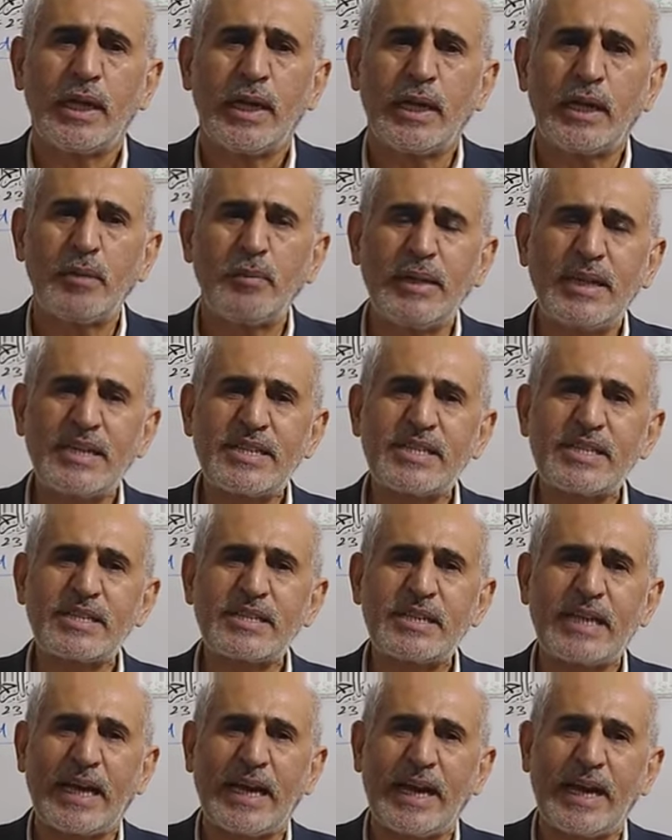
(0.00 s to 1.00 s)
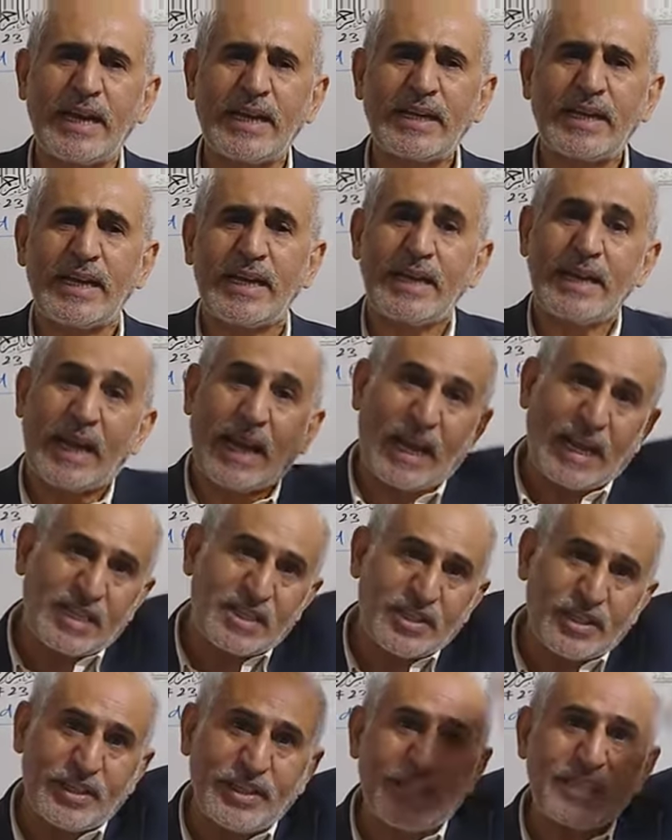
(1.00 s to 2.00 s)
It means that
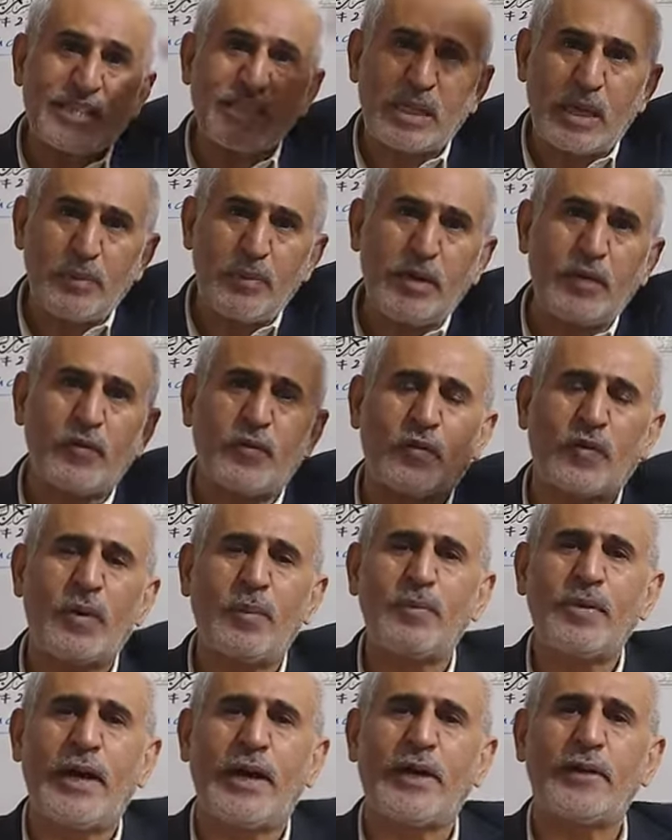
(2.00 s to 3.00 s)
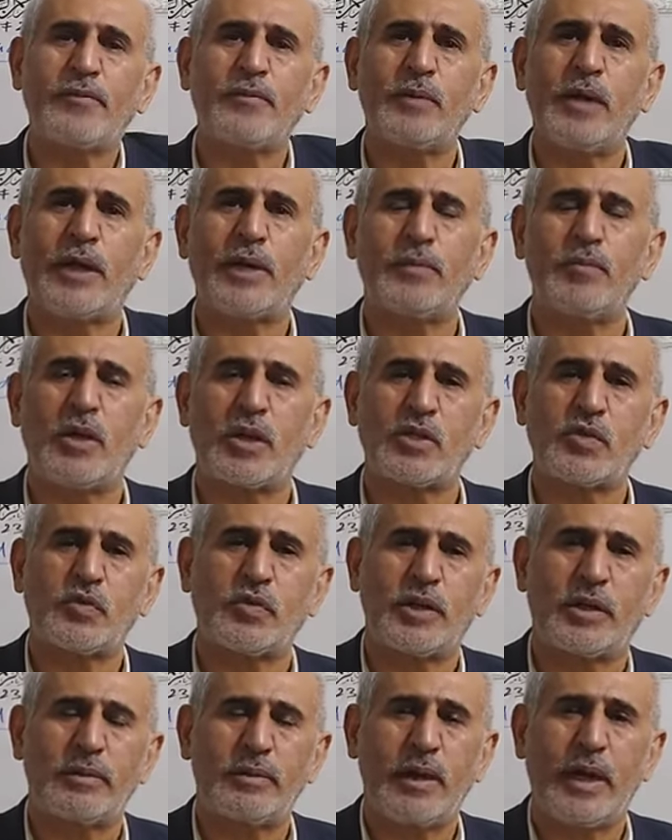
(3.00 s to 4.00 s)
acid is coming from the
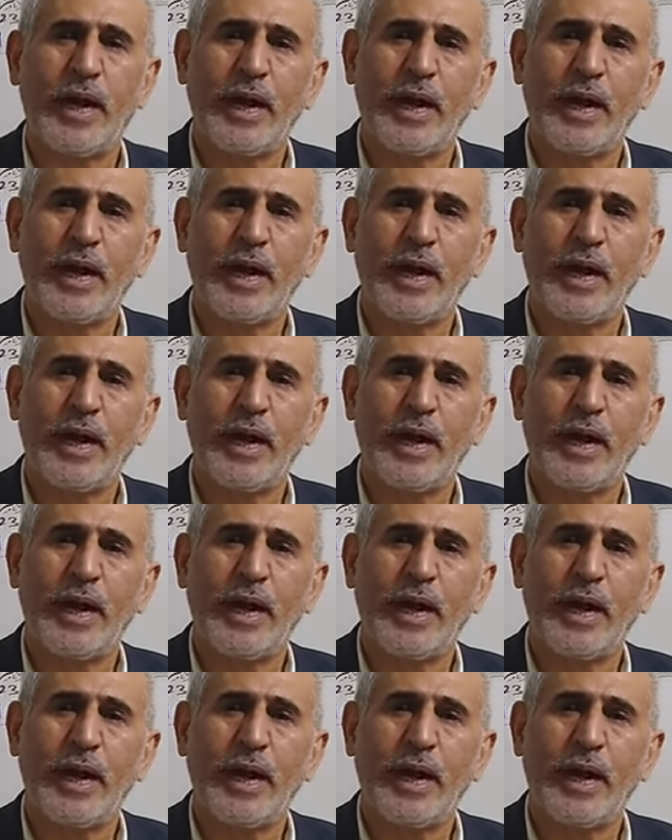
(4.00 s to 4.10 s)
atmosphere.